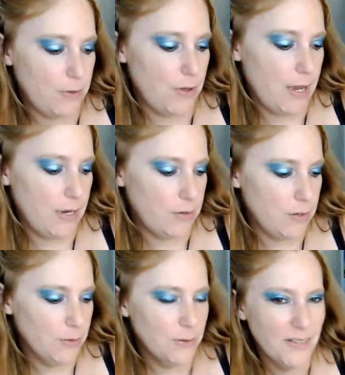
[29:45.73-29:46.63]
I don't
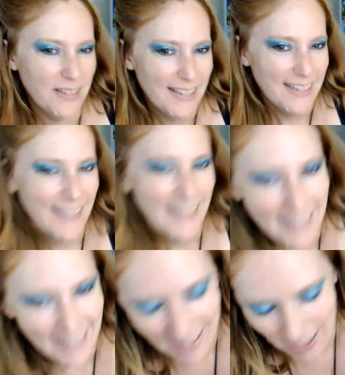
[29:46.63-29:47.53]
know.
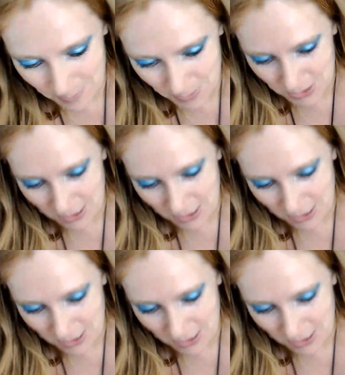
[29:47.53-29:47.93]
I'm just shut